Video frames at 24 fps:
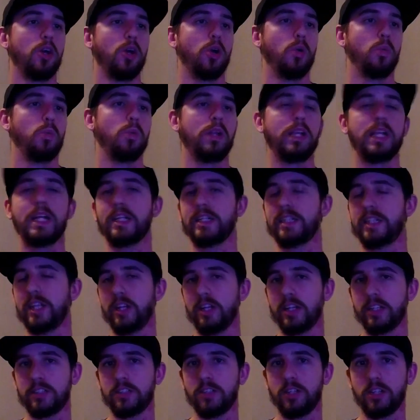We'll let
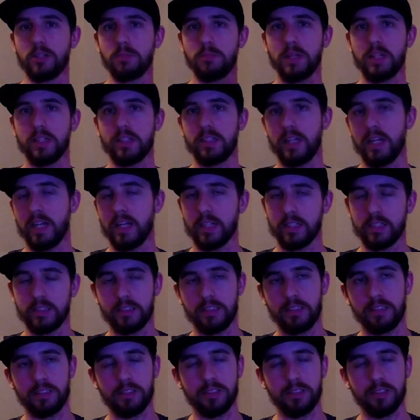Derek talk about that, because he's